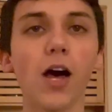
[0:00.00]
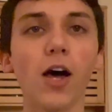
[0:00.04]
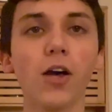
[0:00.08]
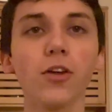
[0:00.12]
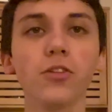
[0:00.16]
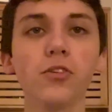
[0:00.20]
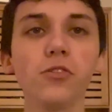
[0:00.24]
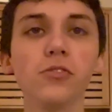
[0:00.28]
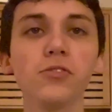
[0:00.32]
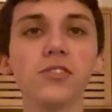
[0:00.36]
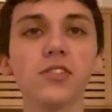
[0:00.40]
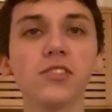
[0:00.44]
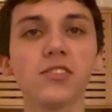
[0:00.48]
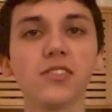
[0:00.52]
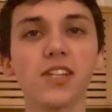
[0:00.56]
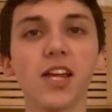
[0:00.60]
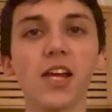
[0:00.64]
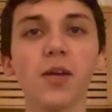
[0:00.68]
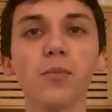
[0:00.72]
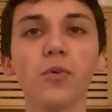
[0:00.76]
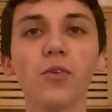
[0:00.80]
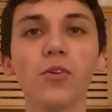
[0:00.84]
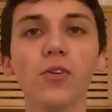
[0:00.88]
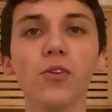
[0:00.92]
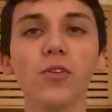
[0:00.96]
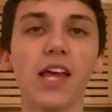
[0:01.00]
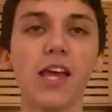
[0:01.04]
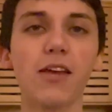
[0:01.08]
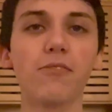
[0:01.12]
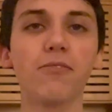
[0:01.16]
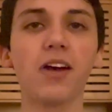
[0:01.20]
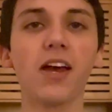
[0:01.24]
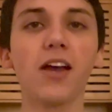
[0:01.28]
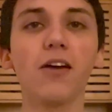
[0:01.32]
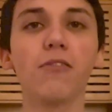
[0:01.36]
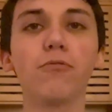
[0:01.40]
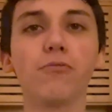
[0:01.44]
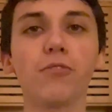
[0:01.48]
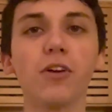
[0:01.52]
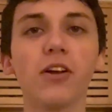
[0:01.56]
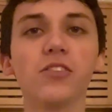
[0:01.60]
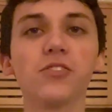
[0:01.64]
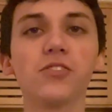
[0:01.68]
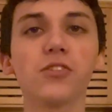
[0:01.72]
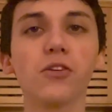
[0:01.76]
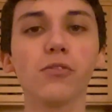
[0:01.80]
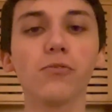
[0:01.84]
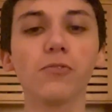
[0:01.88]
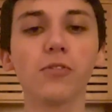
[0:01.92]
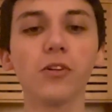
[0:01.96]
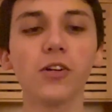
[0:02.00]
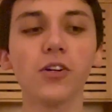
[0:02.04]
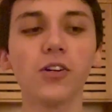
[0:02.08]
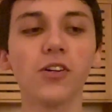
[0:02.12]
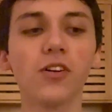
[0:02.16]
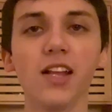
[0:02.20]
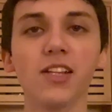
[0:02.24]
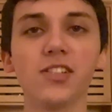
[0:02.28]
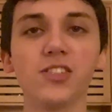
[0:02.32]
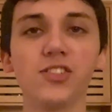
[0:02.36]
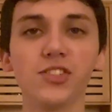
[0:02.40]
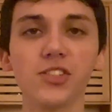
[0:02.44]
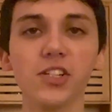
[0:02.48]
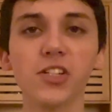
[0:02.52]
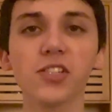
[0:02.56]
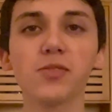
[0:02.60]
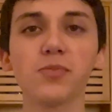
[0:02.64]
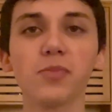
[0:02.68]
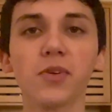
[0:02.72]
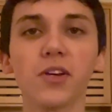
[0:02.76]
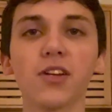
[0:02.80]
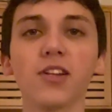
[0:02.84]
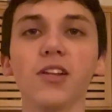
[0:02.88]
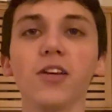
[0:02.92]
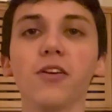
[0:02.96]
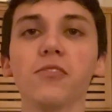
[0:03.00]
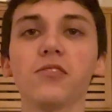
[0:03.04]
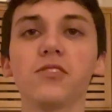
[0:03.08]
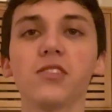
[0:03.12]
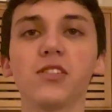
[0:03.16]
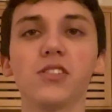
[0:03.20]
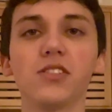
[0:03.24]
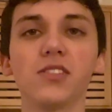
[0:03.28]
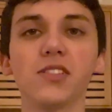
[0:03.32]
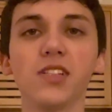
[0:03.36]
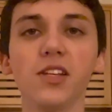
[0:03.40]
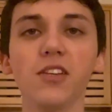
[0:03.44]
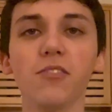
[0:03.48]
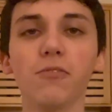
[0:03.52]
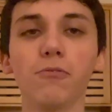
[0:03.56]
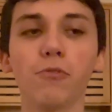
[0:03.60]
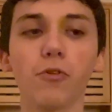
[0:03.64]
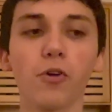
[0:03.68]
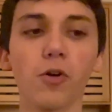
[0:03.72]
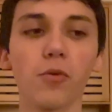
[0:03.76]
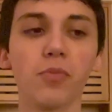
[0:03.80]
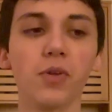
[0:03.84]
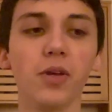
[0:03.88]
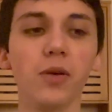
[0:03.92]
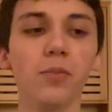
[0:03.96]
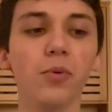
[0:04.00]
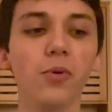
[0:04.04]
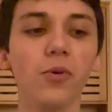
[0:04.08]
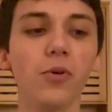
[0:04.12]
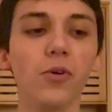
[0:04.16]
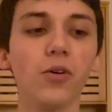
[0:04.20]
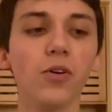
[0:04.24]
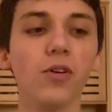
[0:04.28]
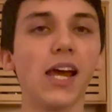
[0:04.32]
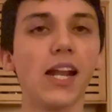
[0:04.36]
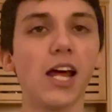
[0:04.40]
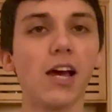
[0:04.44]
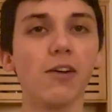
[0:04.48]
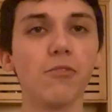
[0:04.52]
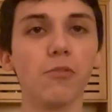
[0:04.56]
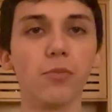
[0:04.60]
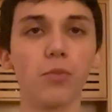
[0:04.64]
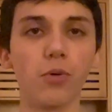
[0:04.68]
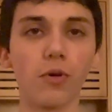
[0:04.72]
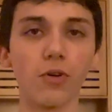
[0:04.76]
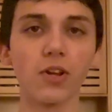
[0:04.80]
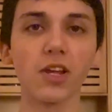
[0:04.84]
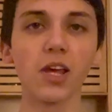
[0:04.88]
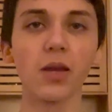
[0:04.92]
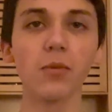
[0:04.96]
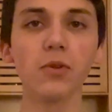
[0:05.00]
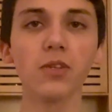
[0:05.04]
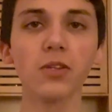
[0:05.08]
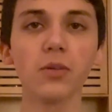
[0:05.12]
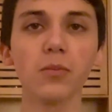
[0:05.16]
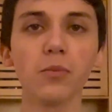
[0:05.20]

I'll use this table if I have friends over. It's just big enough to seat four people and have a board game in the